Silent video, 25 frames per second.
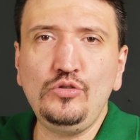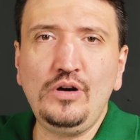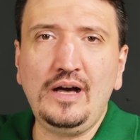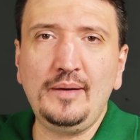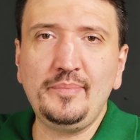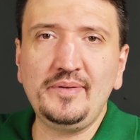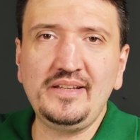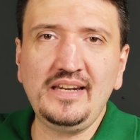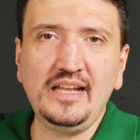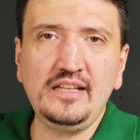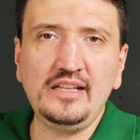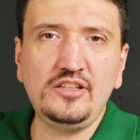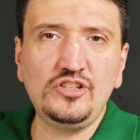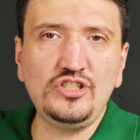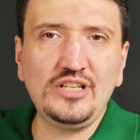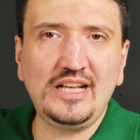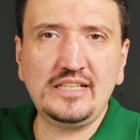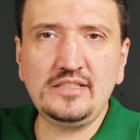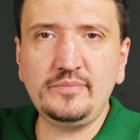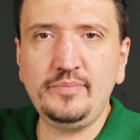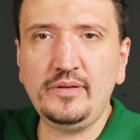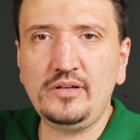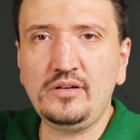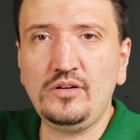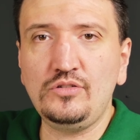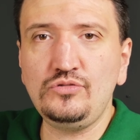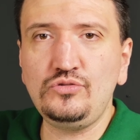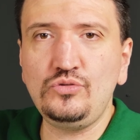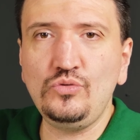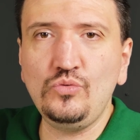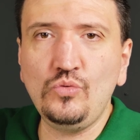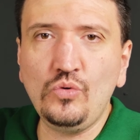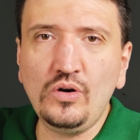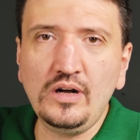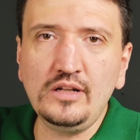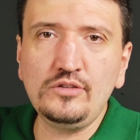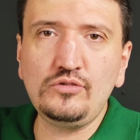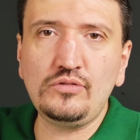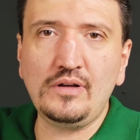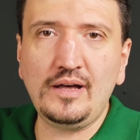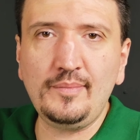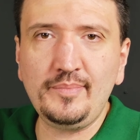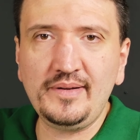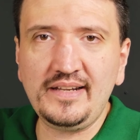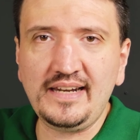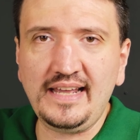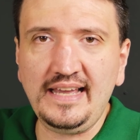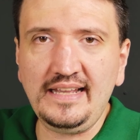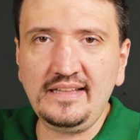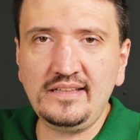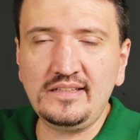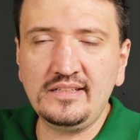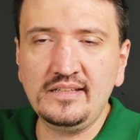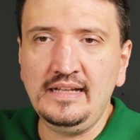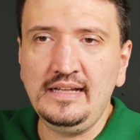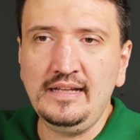You upgrade just because you want to upgrade,